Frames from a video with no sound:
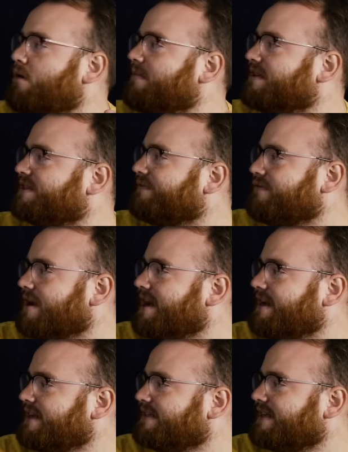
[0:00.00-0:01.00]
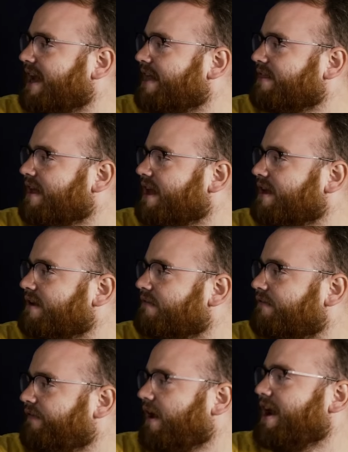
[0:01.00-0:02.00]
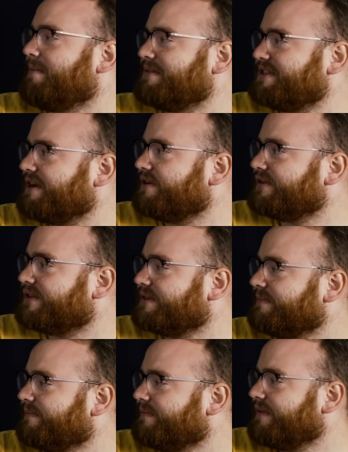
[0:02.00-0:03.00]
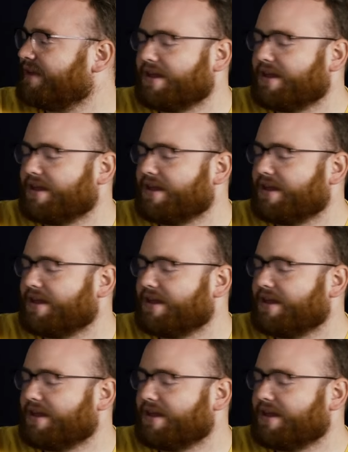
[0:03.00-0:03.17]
moments of greatness and then fun episodes, mm-hmm.